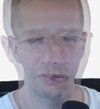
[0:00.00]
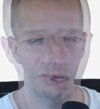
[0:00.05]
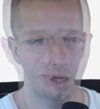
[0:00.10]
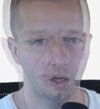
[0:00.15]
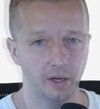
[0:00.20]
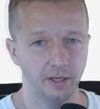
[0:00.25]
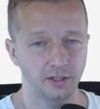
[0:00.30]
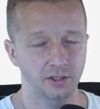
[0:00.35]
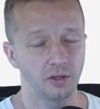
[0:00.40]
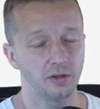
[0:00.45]
All
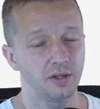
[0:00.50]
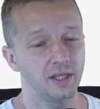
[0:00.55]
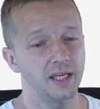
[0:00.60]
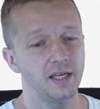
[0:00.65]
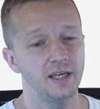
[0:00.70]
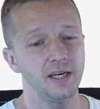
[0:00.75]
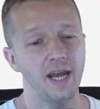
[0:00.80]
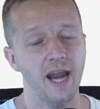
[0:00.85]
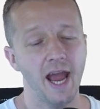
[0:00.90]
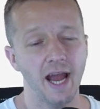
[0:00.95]
right, so the
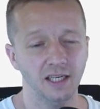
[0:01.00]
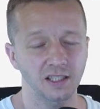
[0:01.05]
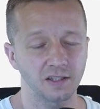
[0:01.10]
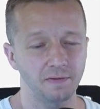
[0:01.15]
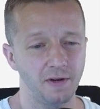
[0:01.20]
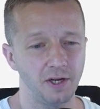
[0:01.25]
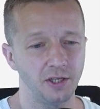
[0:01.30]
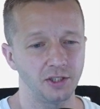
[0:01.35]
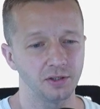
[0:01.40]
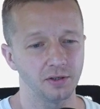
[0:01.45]
next
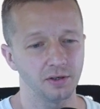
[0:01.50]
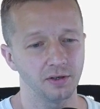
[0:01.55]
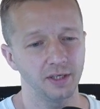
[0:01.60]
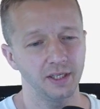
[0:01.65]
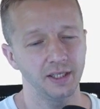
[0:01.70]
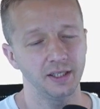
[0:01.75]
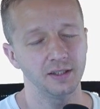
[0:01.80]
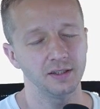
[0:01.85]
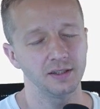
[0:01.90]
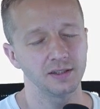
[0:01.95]
feature
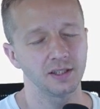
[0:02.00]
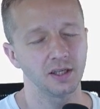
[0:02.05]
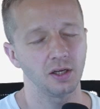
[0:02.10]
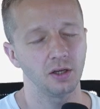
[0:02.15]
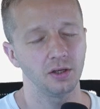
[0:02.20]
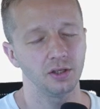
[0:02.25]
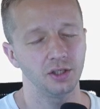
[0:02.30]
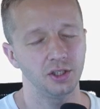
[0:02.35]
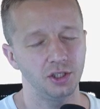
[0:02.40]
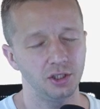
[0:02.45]
is
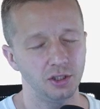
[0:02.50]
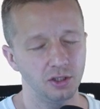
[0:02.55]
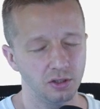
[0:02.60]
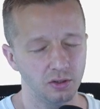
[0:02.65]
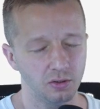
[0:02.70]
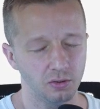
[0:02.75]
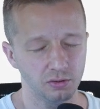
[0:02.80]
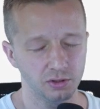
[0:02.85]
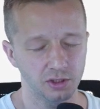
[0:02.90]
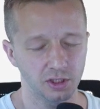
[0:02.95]

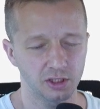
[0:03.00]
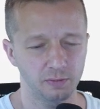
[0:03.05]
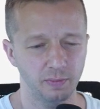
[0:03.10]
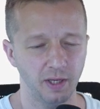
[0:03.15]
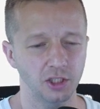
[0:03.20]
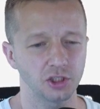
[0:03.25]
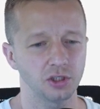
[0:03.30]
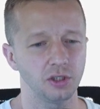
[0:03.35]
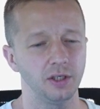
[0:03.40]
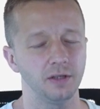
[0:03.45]
huge,
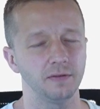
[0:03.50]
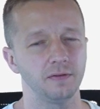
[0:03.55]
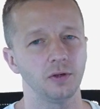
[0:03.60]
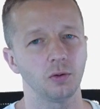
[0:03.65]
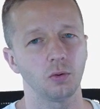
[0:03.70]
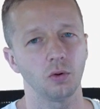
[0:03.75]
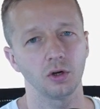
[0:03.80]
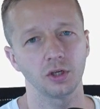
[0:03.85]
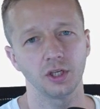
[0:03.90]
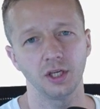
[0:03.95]
especially if you're
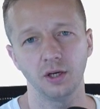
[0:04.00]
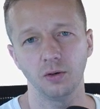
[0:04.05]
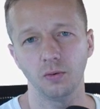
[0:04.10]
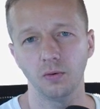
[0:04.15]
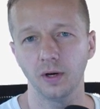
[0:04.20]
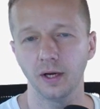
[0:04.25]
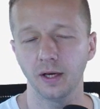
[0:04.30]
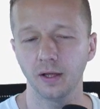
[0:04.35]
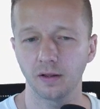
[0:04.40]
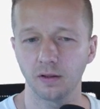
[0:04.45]
working
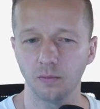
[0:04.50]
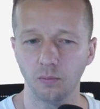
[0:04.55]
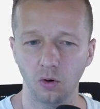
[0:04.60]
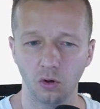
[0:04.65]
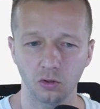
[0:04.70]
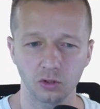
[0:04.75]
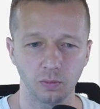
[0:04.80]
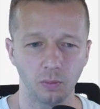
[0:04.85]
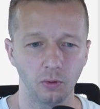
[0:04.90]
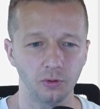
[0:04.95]
with
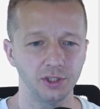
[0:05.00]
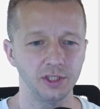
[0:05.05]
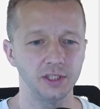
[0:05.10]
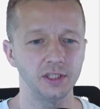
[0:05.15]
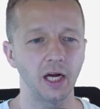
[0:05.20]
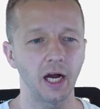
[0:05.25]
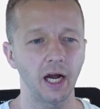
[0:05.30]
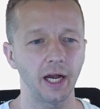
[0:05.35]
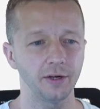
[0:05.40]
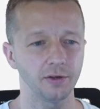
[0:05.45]
multiple
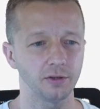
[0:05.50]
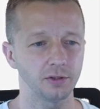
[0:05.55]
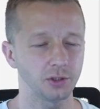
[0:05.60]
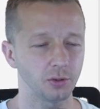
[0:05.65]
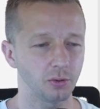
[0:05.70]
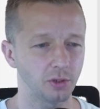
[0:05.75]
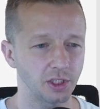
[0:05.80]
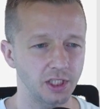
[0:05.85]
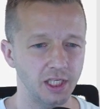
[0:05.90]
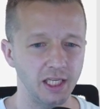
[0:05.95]
designers
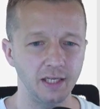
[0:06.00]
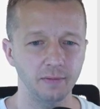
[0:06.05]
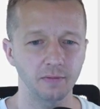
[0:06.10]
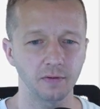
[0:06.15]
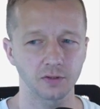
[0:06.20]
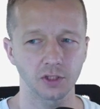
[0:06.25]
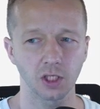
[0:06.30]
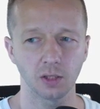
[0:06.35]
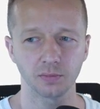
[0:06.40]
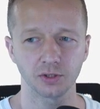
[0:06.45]
or a team
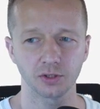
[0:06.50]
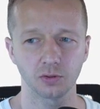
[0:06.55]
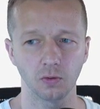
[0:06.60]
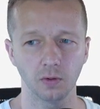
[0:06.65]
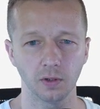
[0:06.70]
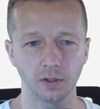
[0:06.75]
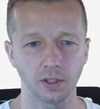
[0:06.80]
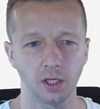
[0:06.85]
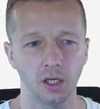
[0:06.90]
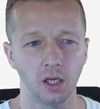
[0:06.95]
of some
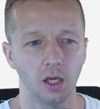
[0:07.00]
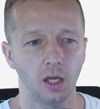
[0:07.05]
sort.